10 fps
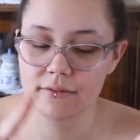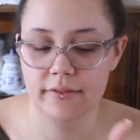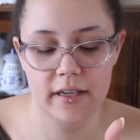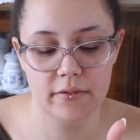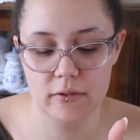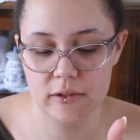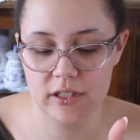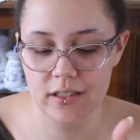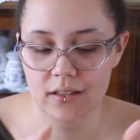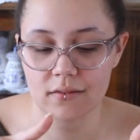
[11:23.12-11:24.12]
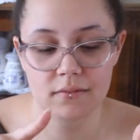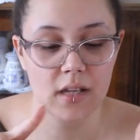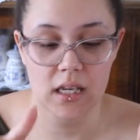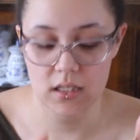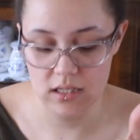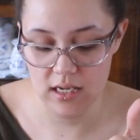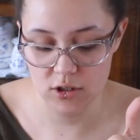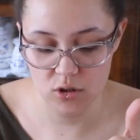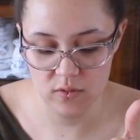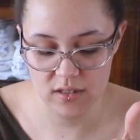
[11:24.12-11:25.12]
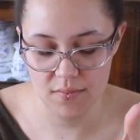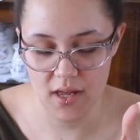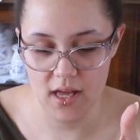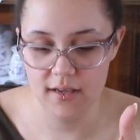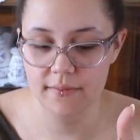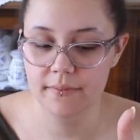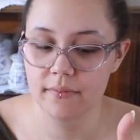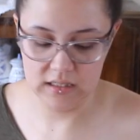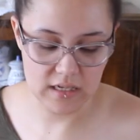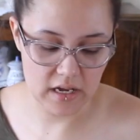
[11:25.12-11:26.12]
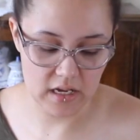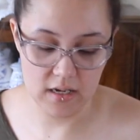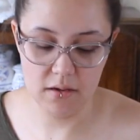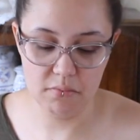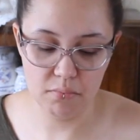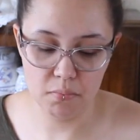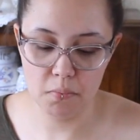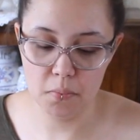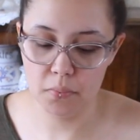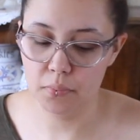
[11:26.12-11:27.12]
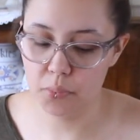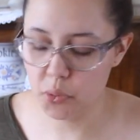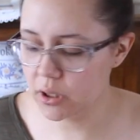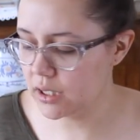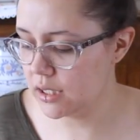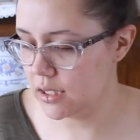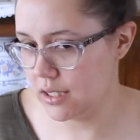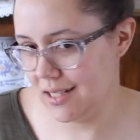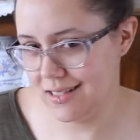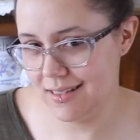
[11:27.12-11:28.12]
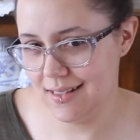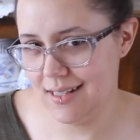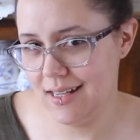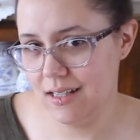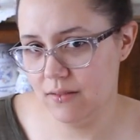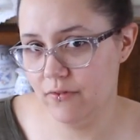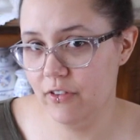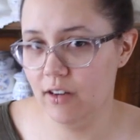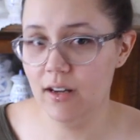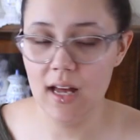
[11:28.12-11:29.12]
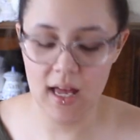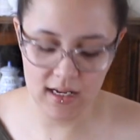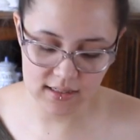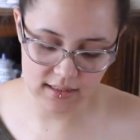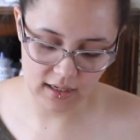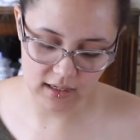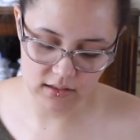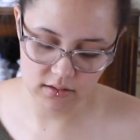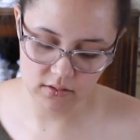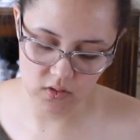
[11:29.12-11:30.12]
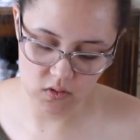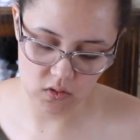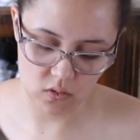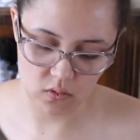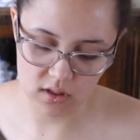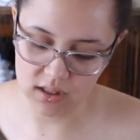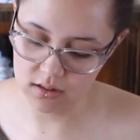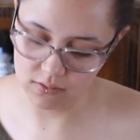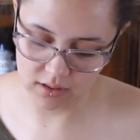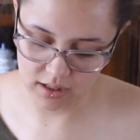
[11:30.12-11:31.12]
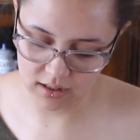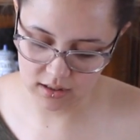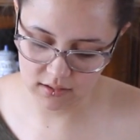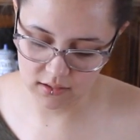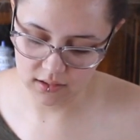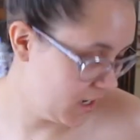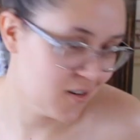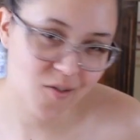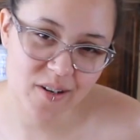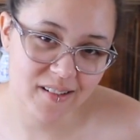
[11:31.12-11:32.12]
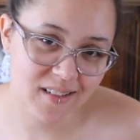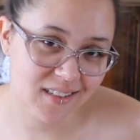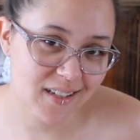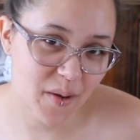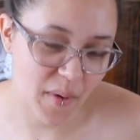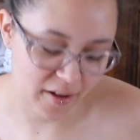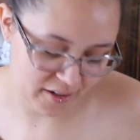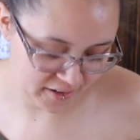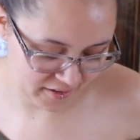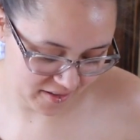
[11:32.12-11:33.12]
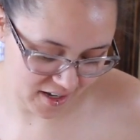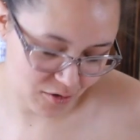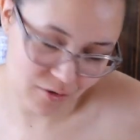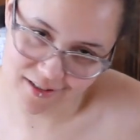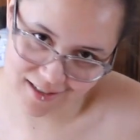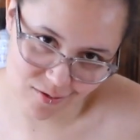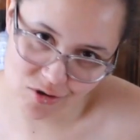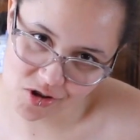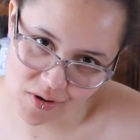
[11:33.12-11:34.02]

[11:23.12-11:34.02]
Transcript: Flavor was good. Texture wasn't bad. It's a pretty easy kit, very hands-on, so kids would like it. I don't know what else to say about it other than it was